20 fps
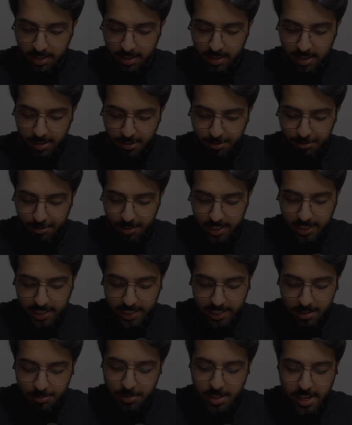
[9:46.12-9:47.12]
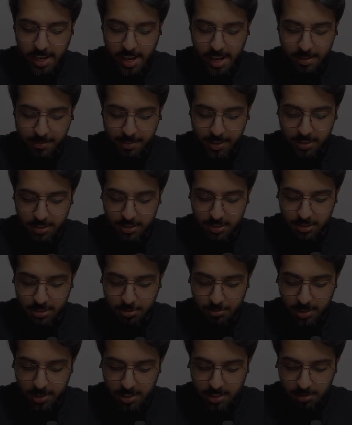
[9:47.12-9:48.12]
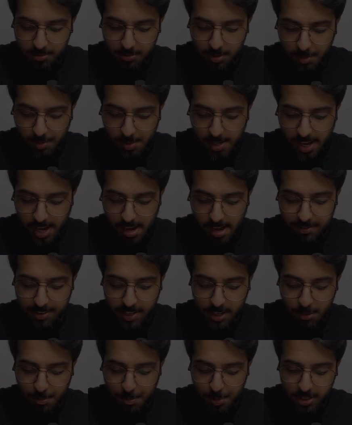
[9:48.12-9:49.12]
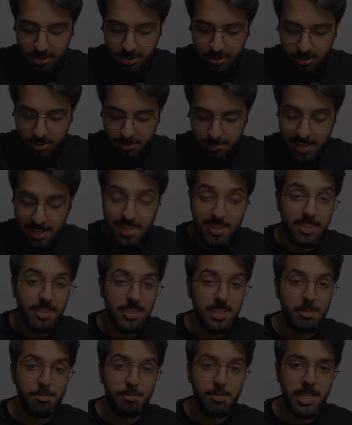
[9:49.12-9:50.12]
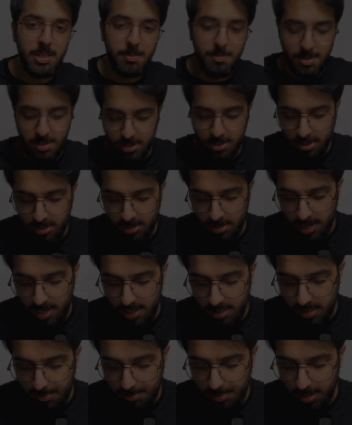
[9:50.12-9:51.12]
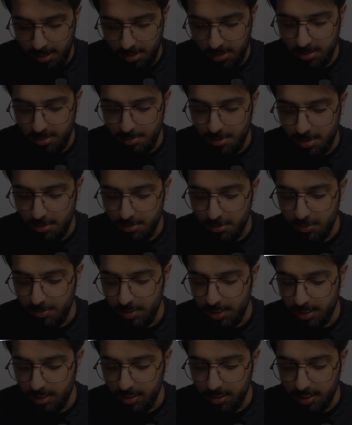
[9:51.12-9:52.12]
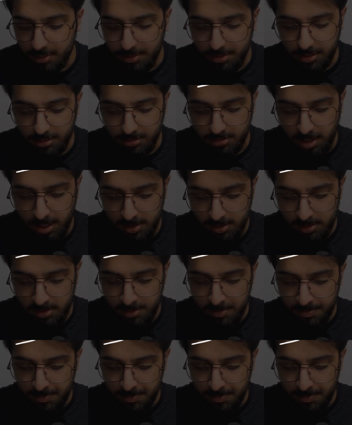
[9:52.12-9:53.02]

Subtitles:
If, again, we have our situation where we have our pendulum in the mean position and the pendulum is moving left to right.